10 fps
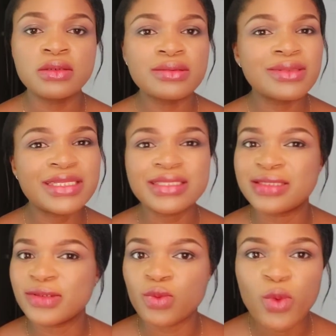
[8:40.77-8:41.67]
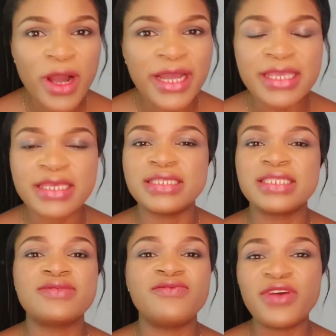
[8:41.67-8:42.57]
That is why it's
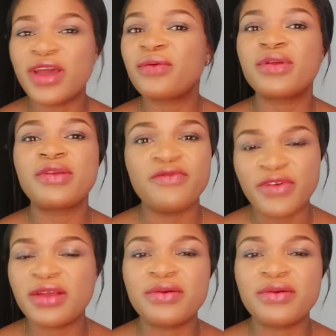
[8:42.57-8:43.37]
very, very,